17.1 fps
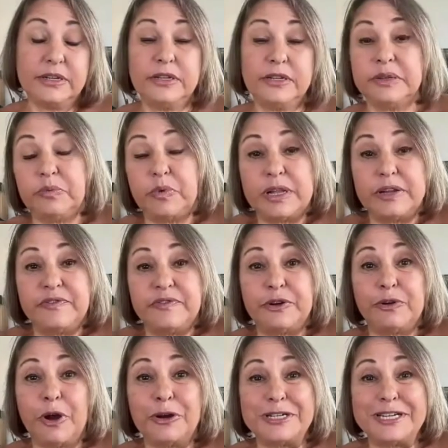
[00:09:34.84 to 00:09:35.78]
Well, if there
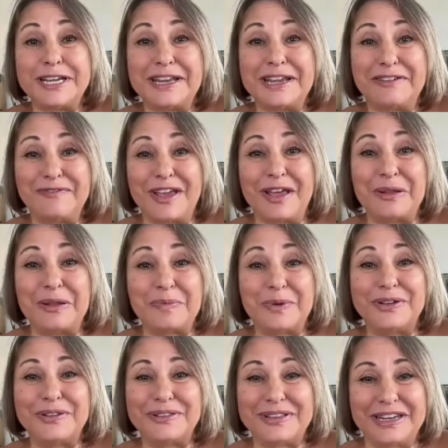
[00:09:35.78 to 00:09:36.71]
aren't any
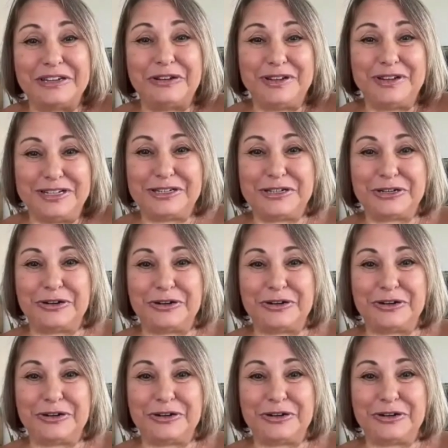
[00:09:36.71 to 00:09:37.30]
available, then you need to turn to